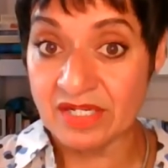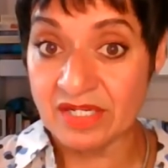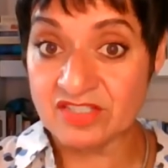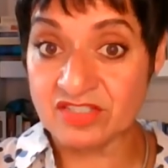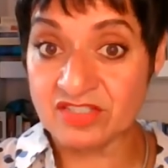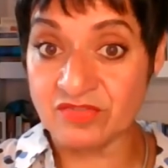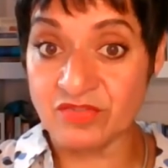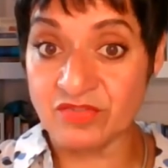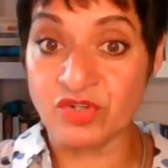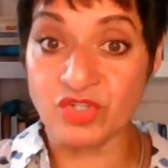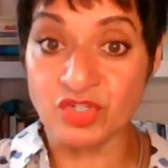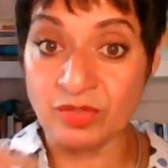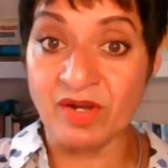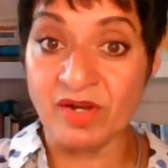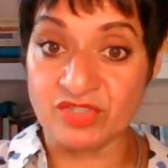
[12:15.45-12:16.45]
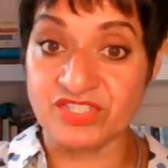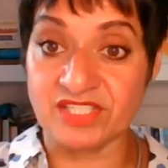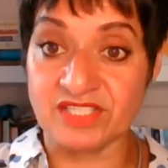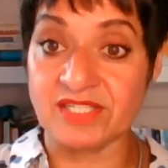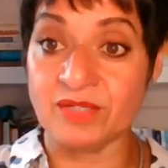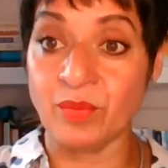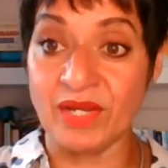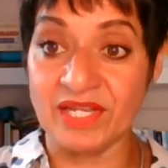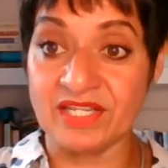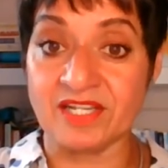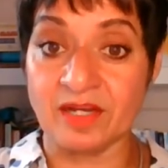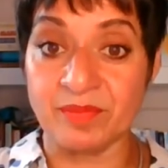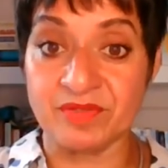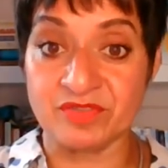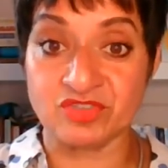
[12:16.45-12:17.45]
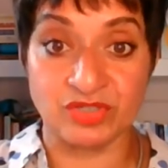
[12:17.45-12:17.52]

because if you've got your martini waking up